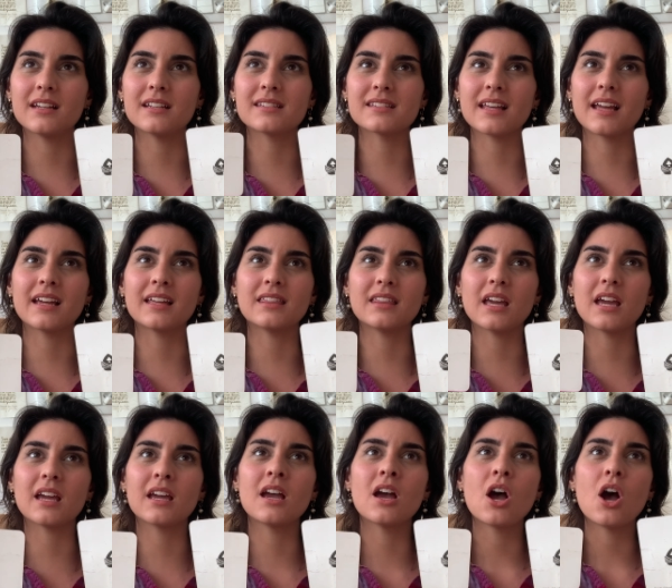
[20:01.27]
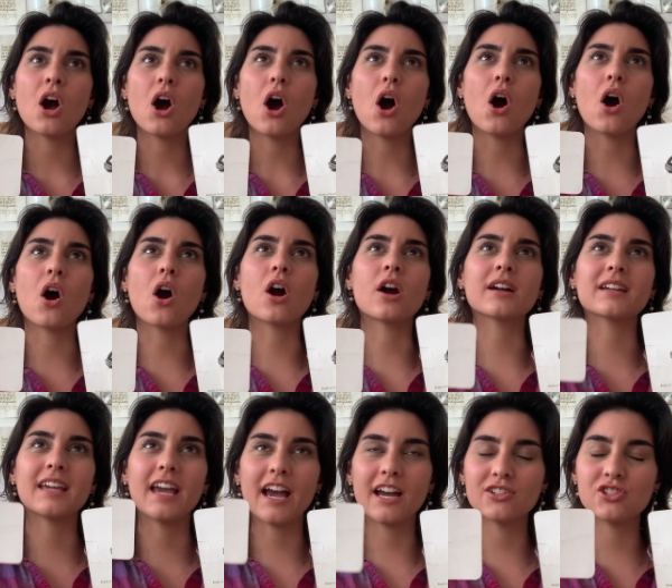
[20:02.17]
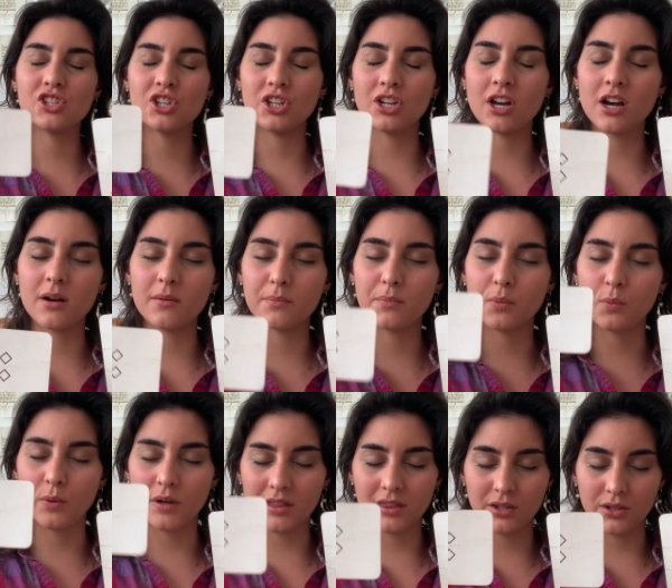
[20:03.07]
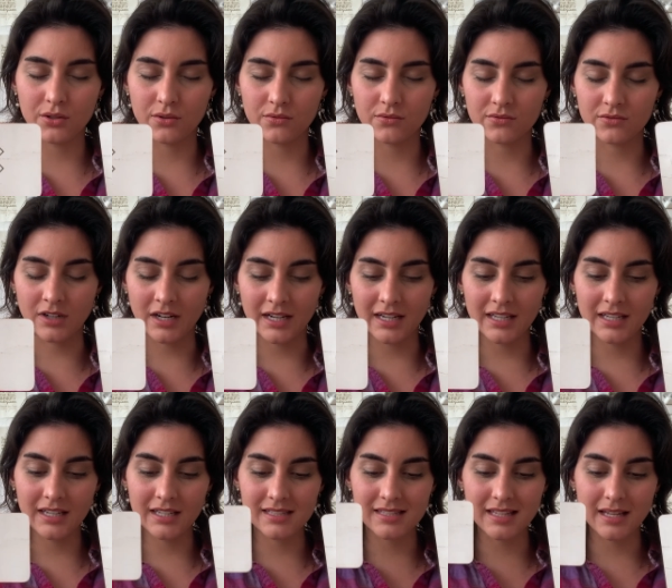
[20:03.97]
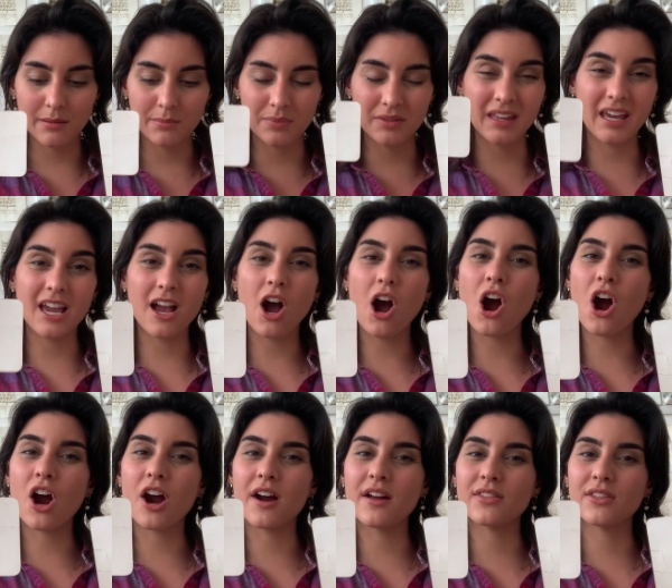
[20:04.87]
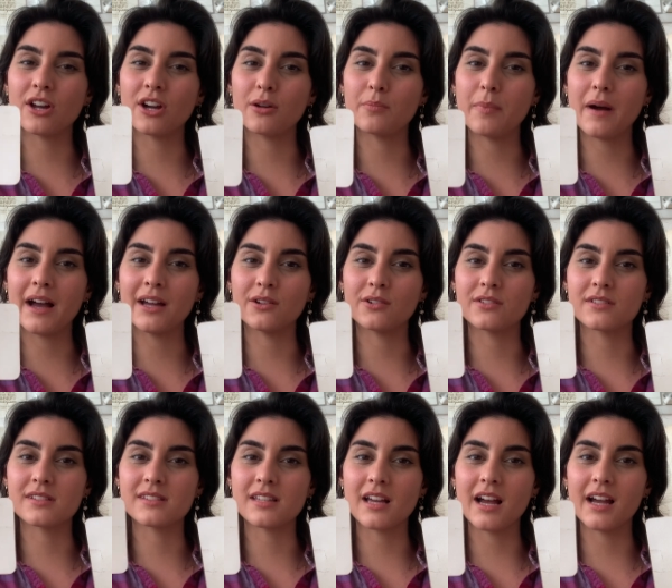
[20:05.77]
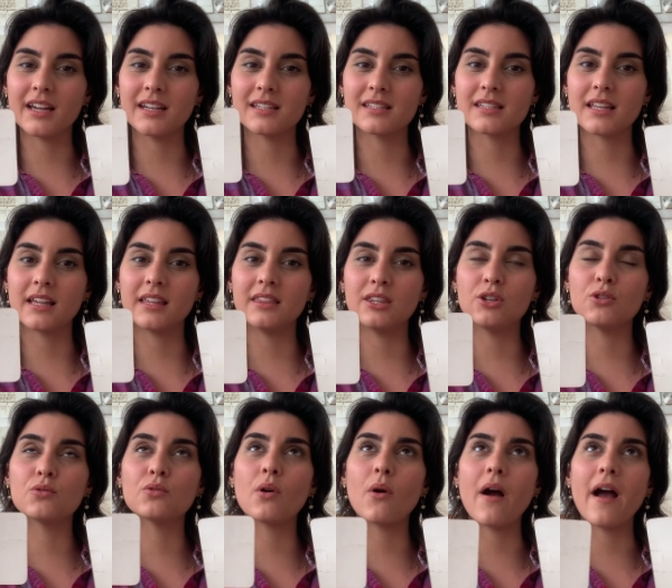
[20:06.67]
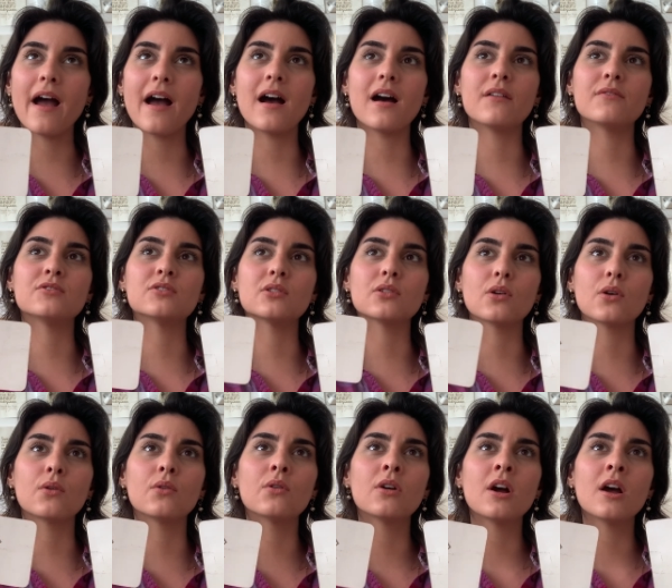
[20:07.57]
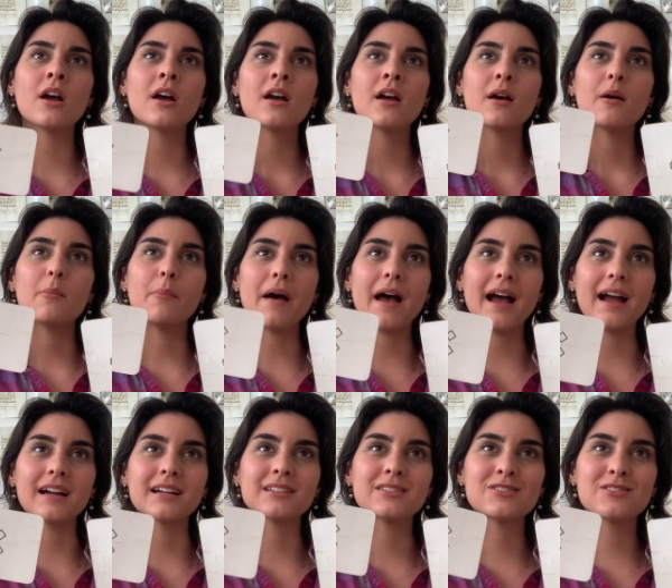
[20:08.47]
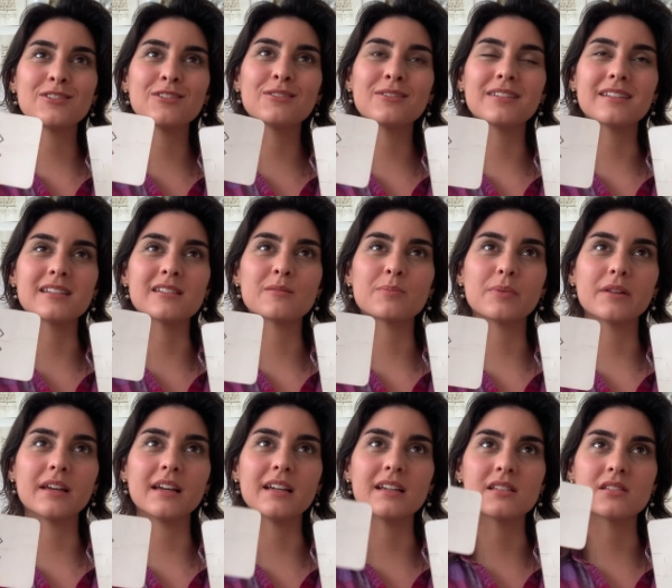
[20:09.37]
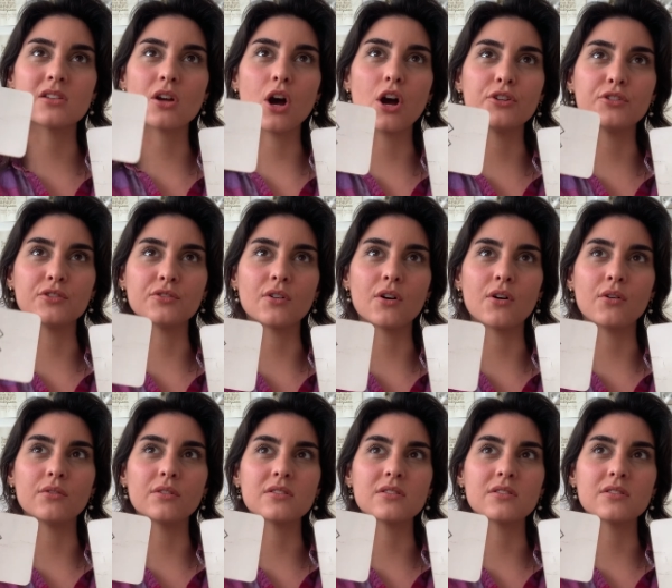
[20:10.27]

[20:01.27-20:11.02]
It's like they are catching up with you, right? It's like they are there by your side. It's like you don't have to go back to this place on your own.